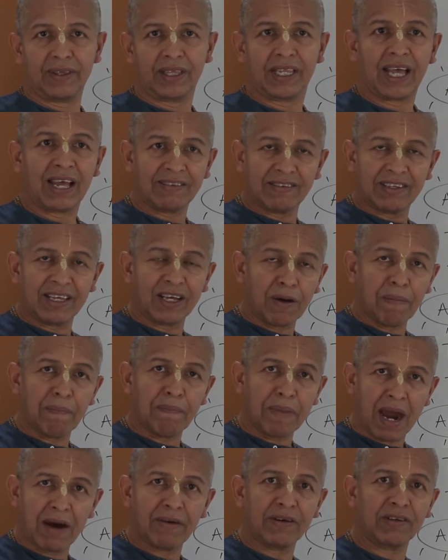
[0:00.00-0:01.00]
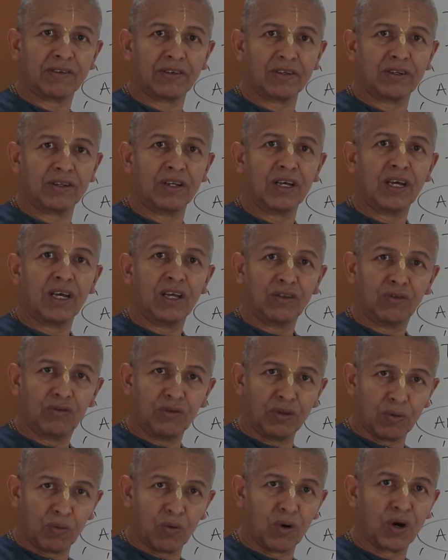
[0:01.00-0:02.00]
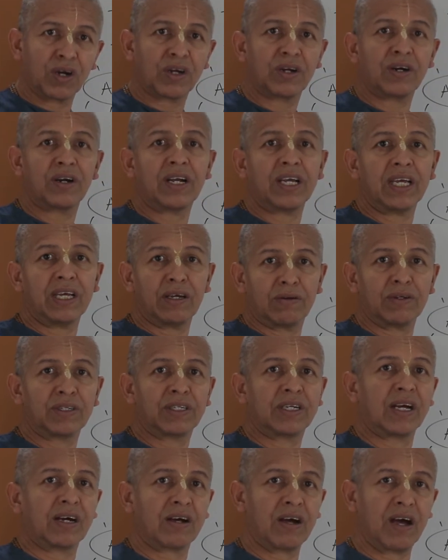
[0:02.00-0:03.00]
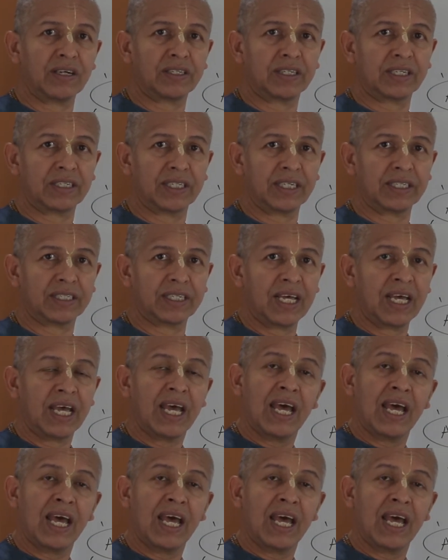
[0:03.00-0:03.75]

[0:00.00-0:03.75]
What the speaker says: That's the comparison to the worker in Krishna consciousness.